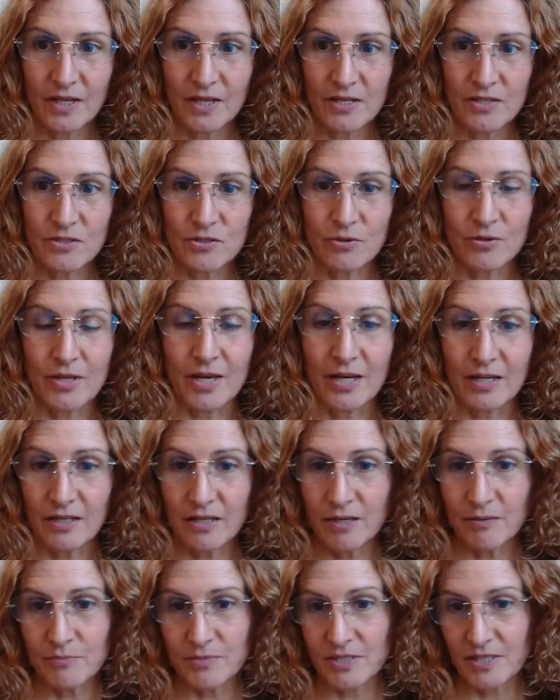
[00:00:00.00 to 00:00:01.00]
So that
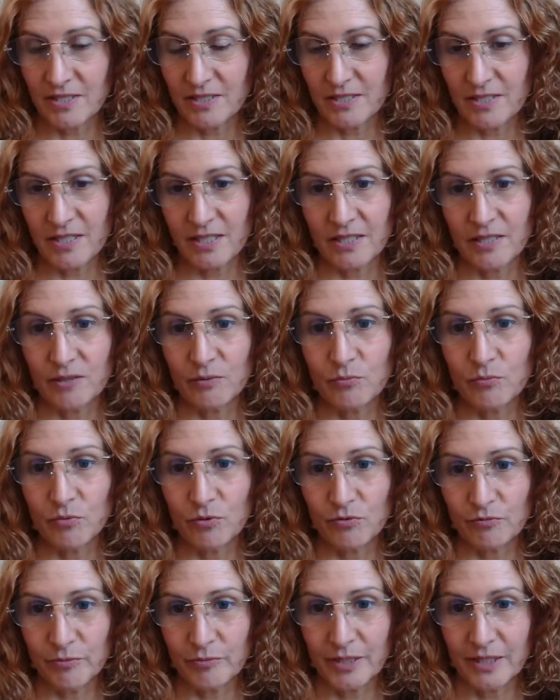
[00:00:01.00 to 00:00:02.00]
comes in daily
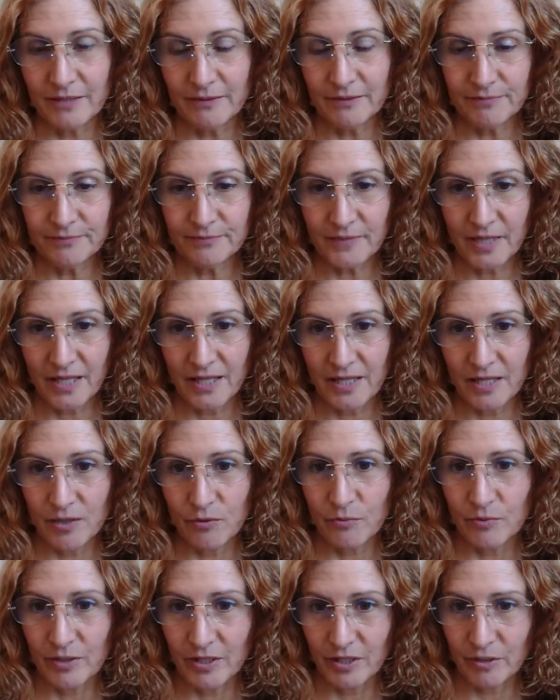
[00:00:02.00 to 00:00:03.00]
movement, and they
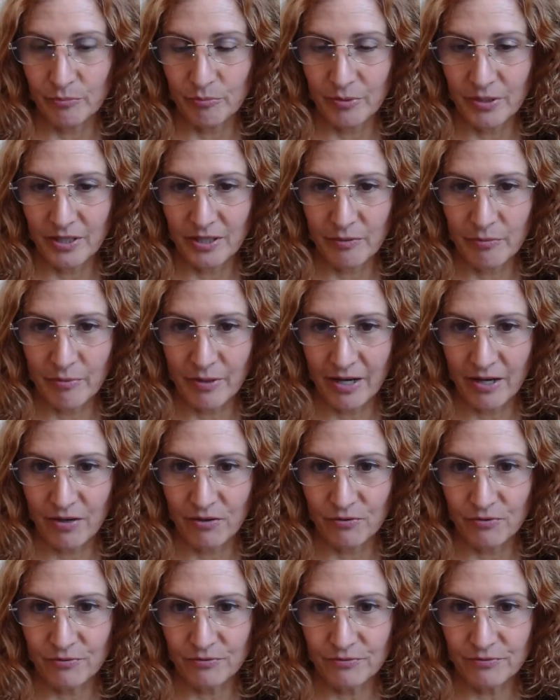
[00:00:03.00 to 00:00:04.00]
will be about